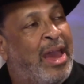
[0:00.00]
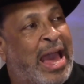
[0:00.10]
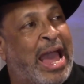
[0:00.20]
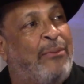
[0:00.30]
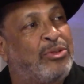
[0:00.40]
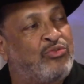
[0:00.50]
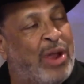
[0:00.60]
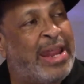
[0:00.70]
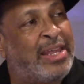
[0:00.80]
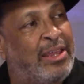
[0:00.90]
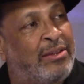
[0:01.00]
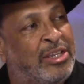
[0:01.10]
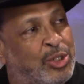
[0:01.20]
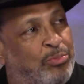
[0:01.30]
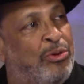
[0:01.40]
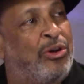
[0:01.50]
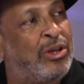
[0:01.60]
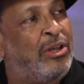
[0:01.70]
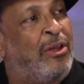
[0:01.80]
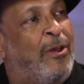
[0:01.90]
I was writing this book
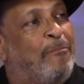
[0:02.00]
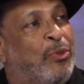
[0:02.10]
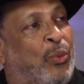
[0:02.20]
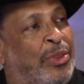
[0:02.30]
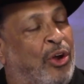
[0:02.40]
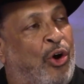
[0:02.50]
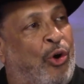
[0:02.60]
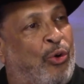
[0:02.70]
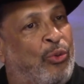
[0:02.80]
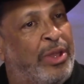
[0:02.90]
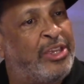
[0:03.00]
when the whole